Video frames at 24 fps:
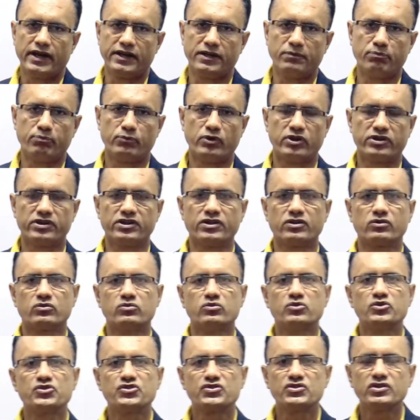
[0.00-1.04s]
an important
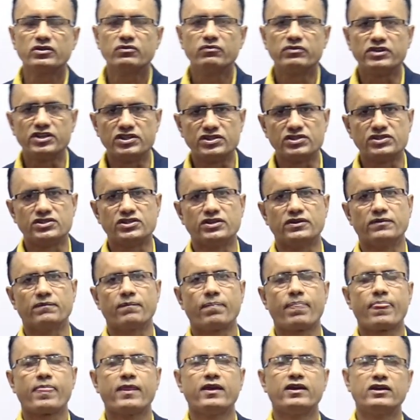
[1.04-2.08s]
question which
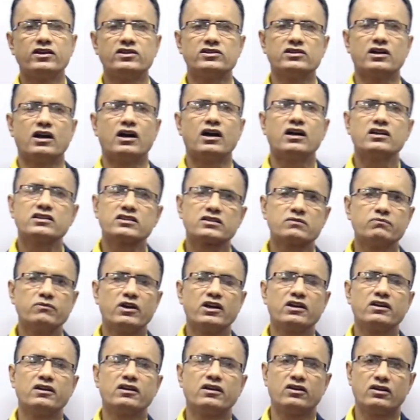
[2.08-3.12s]
is asked
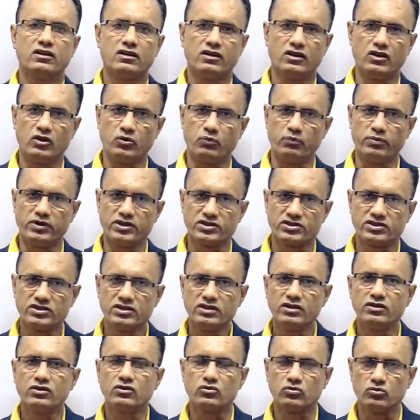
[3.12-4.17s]
by U P S
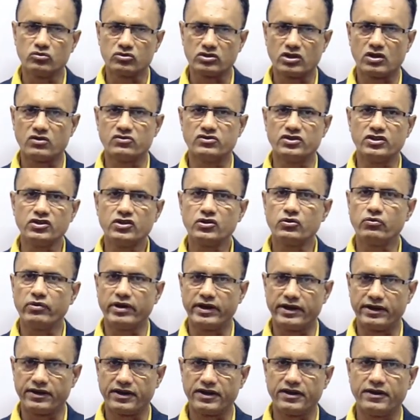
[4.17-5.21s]
C in two thousand
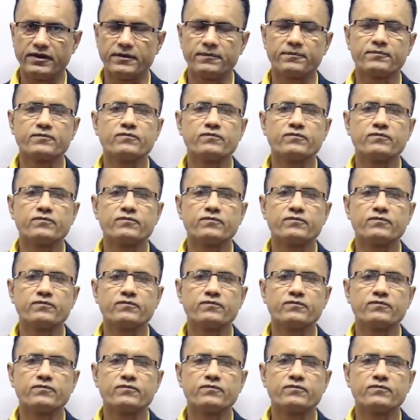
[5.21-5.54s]
twenty.